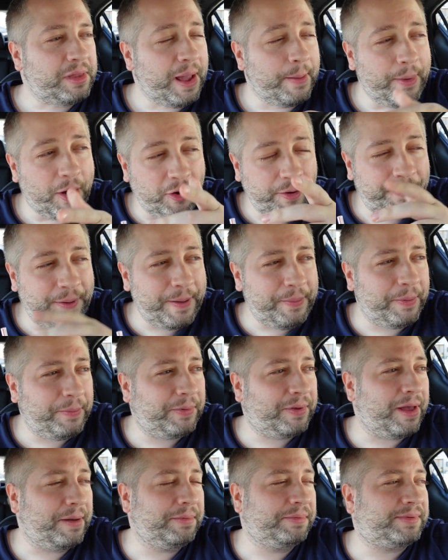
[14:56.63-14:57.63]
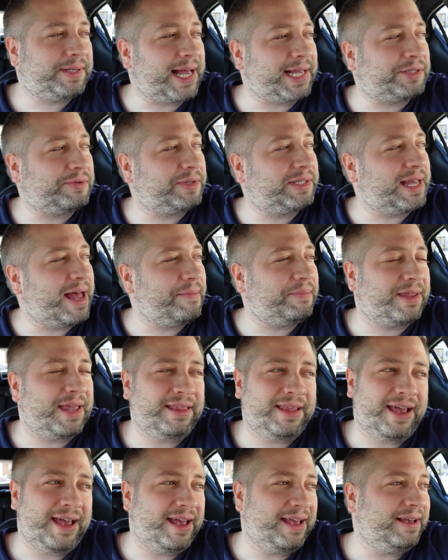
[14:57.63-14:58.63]
But when people become obsessed with
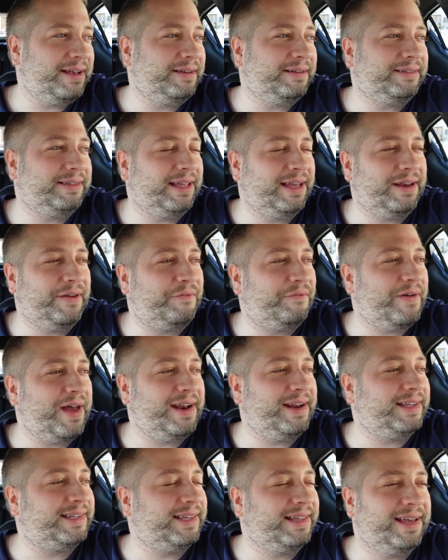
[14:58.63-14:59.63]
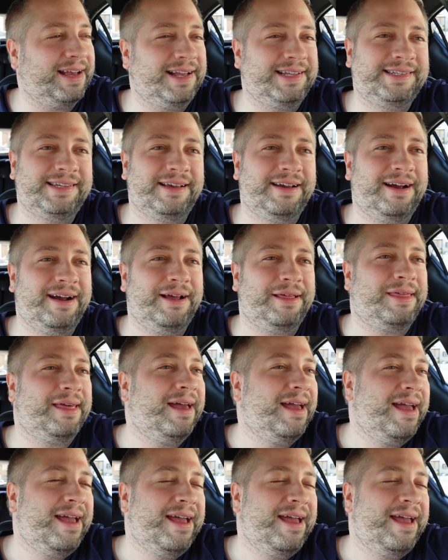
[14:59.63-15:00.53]
something, they, they defend it to the ends of the earth.